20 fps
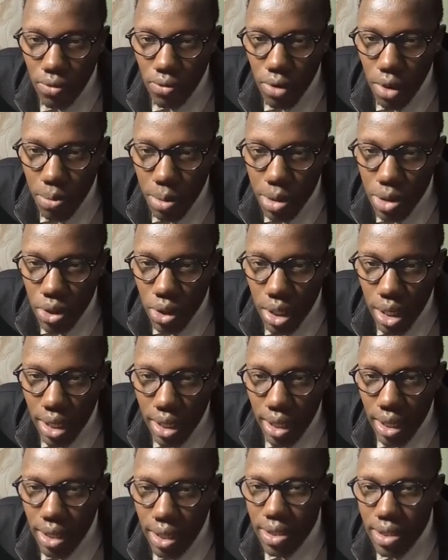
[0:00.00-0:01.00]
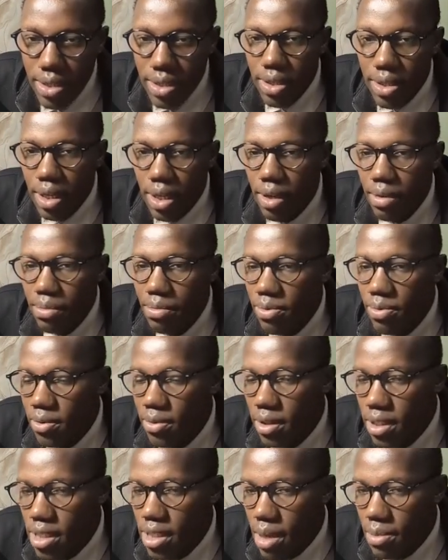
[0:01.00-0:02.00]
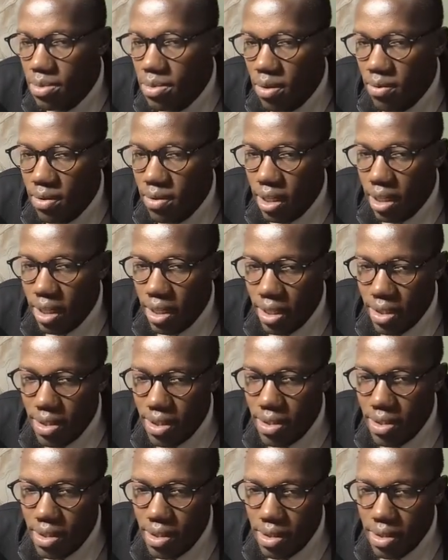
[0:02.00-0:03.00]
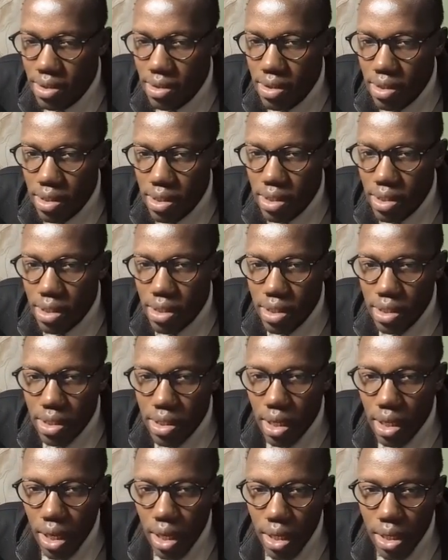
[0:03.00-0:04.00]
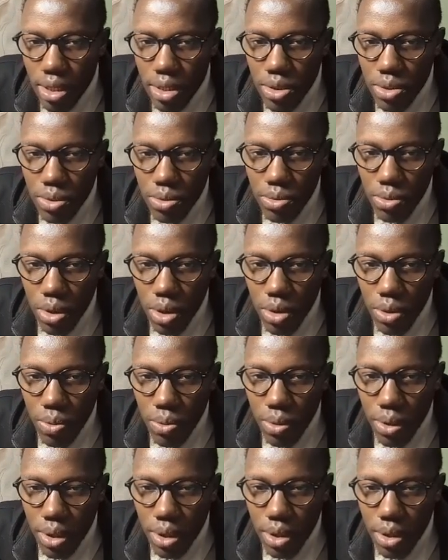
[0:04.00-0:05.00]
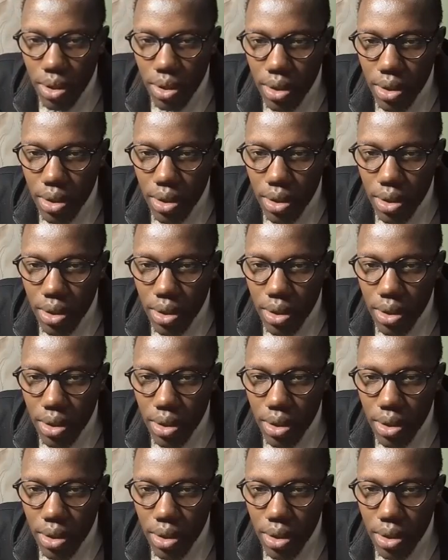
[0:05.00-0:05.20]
for a particular case, in terms of the kits, I need to work with,